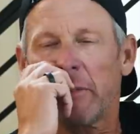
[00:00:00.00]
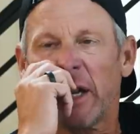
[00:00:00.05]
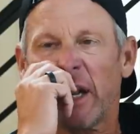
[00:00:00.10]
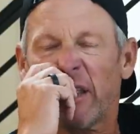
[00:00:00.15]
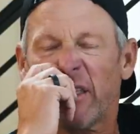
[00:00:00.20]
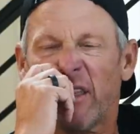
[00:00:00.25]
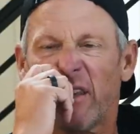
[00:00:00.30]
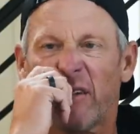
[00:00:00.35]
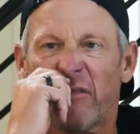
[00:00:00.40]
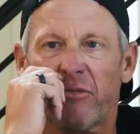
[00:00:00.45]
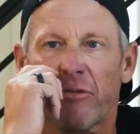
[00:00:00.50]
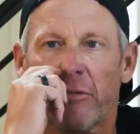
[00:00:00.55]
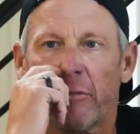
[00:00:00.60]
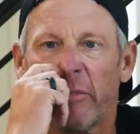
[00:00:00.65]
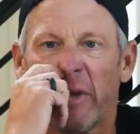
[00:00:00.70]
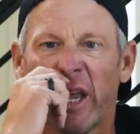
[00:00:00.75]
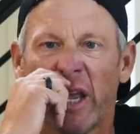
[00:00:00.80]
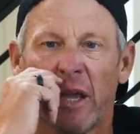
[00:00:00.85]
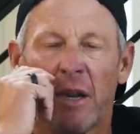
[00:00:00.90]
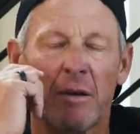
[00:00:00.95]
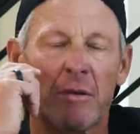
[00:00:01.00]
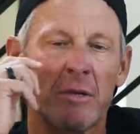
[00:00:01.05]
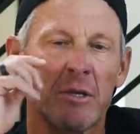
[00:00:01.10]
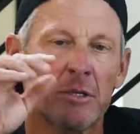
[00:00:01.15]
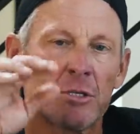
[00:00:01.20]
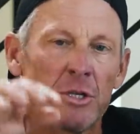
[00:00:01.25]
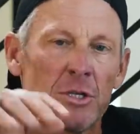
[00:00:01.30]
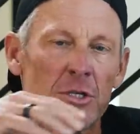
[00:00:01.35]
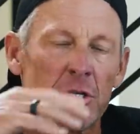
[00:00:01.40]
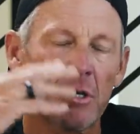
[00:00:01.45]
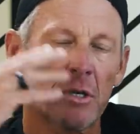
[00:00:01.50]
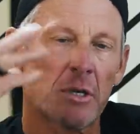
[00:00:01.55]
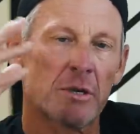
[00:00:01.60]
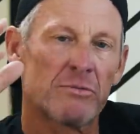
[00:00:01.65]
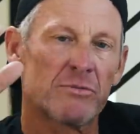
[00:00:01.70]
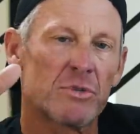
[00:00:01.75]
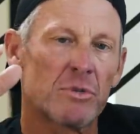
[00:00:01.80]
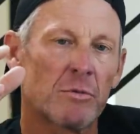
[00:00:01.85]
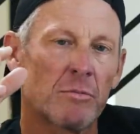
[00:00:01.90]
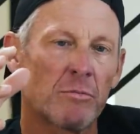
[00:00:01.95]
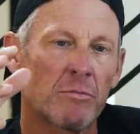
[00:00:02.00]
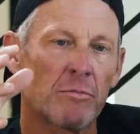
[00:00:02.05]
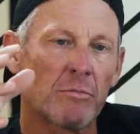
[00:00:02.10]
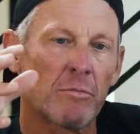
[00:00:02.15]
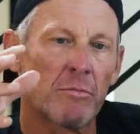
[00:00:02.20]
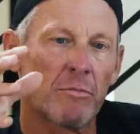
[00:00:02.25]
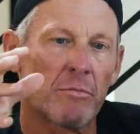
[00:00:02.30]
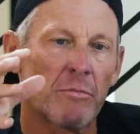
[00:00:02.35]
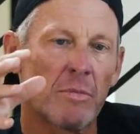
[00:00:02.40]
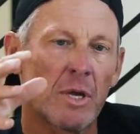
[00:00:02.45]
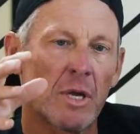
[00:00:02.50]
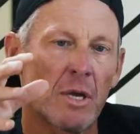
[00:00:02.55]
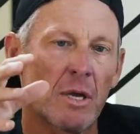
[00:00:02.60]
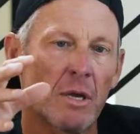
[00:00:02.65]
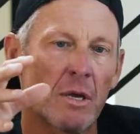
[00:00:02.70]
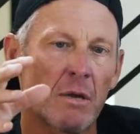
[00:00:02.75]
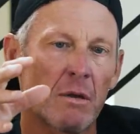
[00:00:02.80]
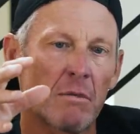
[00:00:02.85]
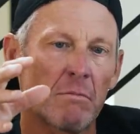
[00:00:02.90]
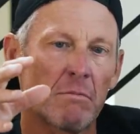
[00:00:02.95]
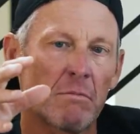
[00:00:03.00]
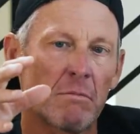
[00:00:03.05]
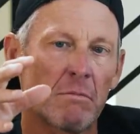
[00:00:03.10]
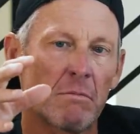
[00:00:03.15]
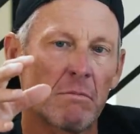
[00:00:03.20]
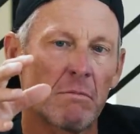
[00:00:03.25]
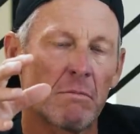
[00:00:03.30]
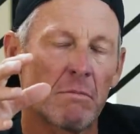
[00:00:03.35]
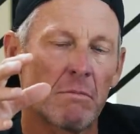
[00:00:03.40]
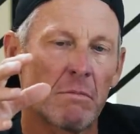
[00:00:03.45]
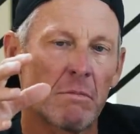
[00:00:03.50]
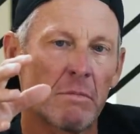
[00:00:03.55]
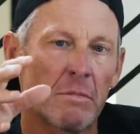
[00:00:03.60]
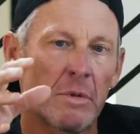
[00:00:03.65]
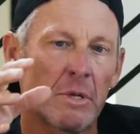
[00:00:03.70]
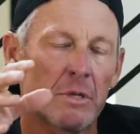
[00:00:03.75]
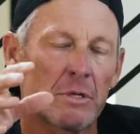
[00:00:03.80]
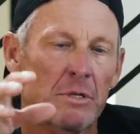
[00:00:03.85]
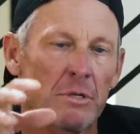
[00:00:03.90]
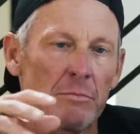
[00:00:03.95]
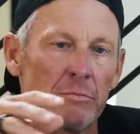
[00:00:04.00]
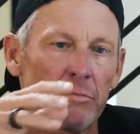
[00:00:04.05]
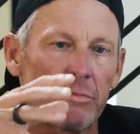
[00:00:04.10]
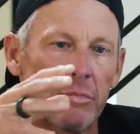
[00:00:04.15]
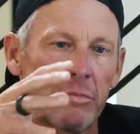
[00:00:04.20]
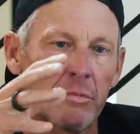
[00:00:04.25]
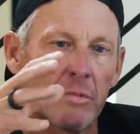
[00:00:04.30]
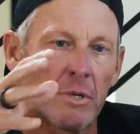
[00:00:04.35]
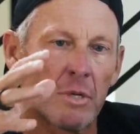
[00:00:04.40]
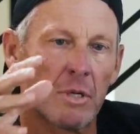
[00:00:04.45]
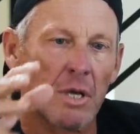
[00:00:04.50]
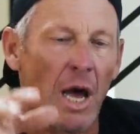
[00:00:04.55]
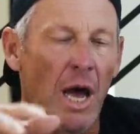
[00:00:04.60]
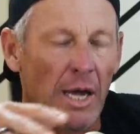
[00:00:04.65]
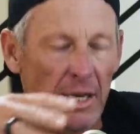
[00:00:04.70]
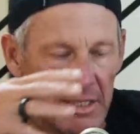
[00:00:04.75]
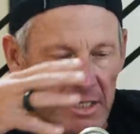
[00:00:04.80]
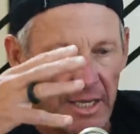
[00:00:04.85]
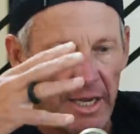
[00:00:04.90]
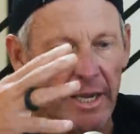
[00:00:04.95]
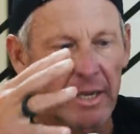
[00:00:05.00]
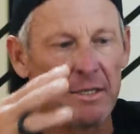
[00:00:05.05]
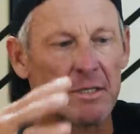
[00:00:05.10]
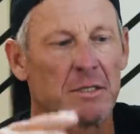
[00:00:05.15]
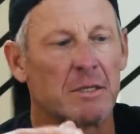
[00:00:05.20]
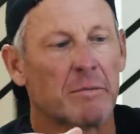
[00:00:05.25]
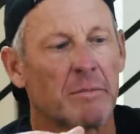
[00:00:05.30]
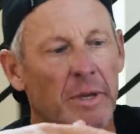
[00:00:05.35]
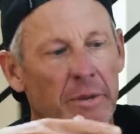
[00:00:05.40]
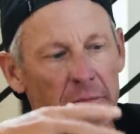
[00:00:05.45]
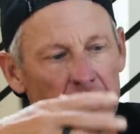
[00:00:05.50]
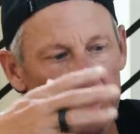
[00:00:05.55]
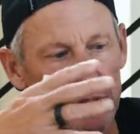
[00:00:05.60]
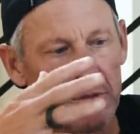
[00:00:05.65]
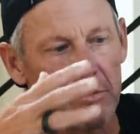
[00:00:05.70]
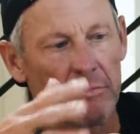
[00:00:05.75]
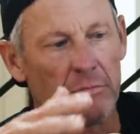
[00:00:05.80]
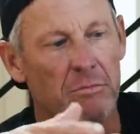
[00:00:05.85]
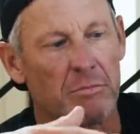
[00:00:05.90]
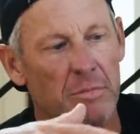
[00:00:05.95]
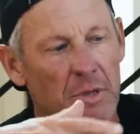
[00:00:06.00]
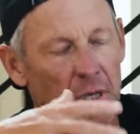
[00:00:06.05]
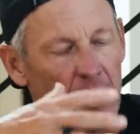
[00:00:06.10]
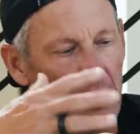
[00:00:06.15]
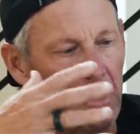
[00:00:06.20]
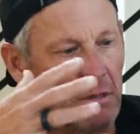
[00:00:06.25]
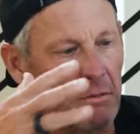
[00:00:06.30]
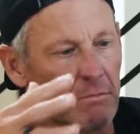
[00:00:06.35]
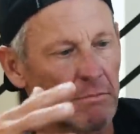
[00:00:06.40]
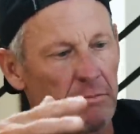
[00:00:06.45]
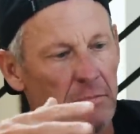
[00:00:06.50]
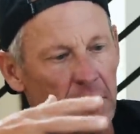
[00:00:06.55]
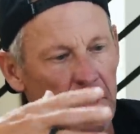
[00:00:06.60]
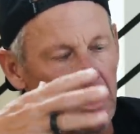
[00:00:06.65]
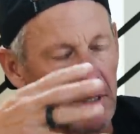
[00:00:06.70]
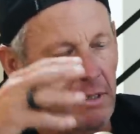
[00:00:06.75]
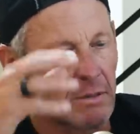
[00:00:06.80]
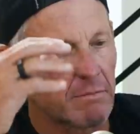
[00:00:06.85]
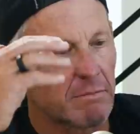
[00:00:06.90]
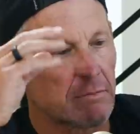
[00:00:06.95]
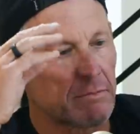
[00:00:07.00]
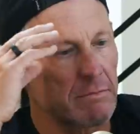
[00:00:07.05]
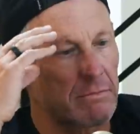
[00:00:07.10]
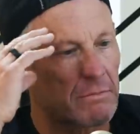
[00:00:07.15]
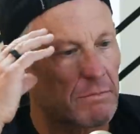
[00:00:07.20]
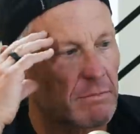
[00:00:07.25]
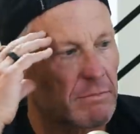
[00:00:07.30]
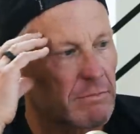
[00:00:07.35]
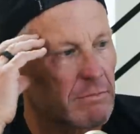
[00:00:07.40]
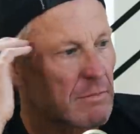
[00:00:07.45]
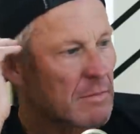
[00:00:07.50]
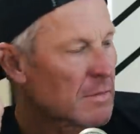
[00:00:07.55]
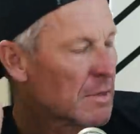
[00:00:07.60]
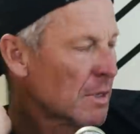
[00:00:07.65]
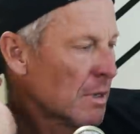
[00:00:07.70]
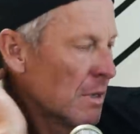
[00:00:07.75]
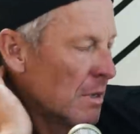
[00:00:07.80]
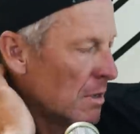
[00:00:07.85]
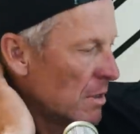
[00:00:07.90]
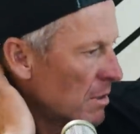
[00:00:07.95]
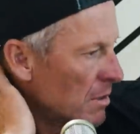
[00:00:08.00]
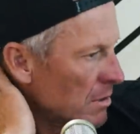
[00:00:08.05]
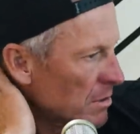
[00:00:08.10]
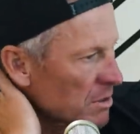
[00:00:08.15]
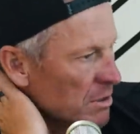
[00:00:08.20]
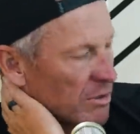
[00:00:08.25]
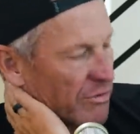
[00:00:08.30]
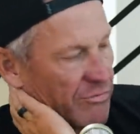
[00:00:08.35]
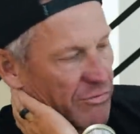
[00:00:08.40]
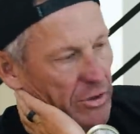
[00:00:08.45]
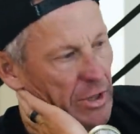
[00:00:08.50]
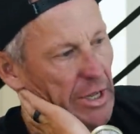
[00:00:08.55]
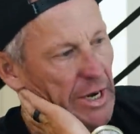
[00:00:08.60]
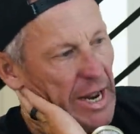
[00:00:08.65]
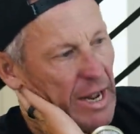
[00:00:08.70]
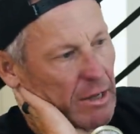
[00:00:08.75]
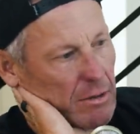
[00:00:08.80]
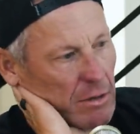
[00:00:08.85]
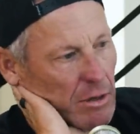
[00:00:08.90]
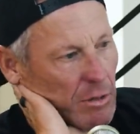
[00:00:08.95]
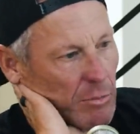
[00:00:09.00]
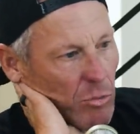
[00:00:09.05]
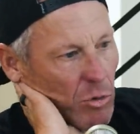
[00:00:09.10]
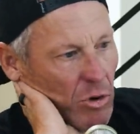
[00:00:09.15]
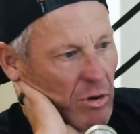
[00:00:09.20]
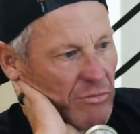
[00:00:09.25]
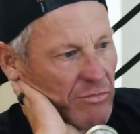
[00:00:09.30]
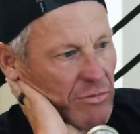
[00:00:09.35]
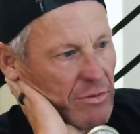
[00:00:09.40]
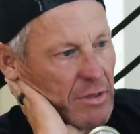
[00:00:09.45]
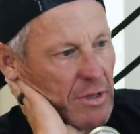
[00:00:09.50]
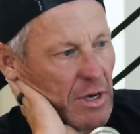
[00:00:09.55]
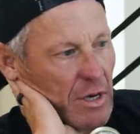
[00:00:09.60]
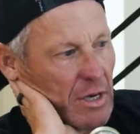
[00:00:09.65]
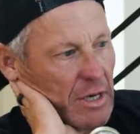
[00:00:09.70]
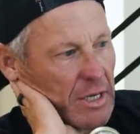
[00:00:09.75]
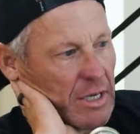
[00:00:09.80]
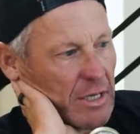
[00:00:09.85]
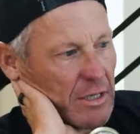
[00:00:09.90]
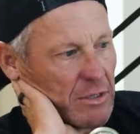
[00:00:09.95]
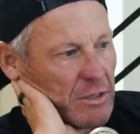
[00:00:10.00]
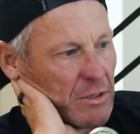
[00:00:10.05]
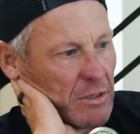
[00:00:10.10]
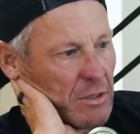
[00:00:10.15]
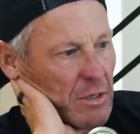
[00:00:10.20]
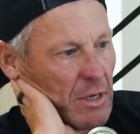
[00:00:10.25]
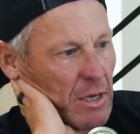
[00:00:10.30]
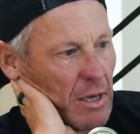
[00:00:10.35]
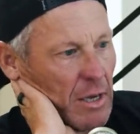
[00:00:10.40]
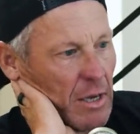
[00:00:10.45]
I mean, I think for me, and just to give some. Uh, you know, some context and maybe some uh, um, just to fill it out a little more for the audience.